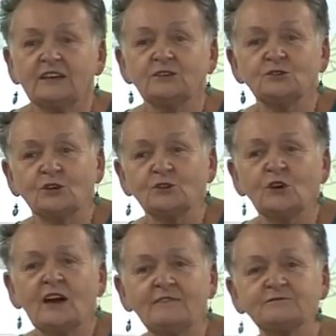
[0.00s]
you know,
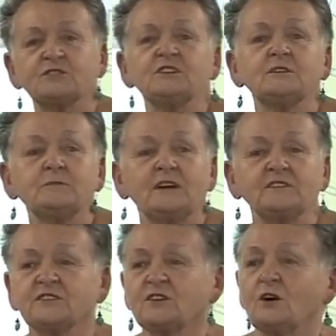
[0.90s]
you have to think
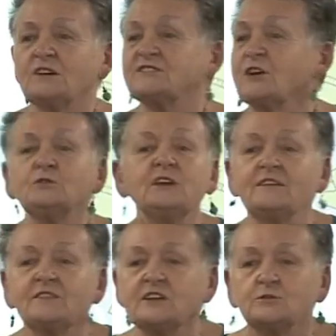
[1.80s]
about if the guys don't
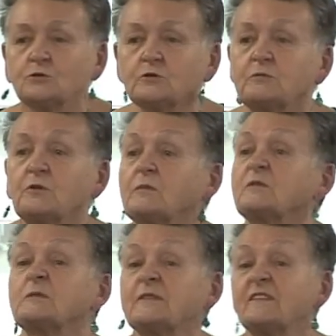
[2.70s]
have any urinary
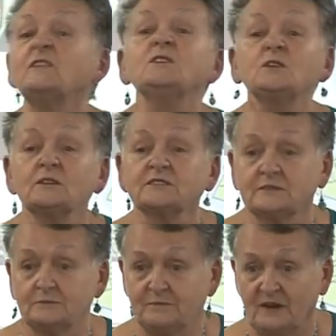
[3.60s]
problems but they've only got
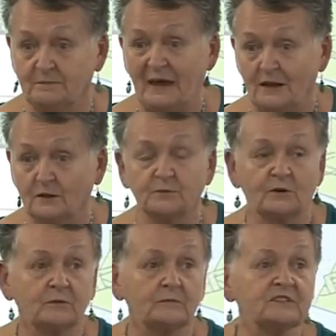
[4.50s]
bowel
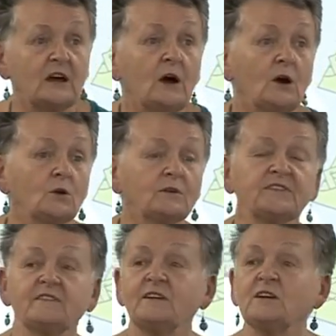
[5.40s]
problems, or
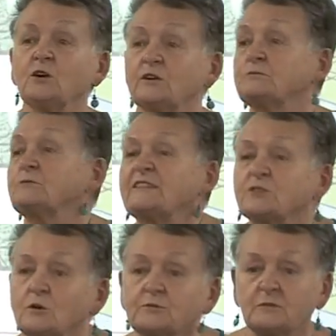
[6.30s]
if they've only got
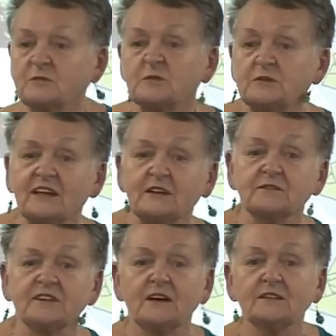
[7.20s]
erectile problems but none
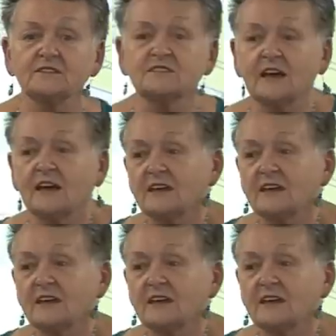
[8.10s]
of the others.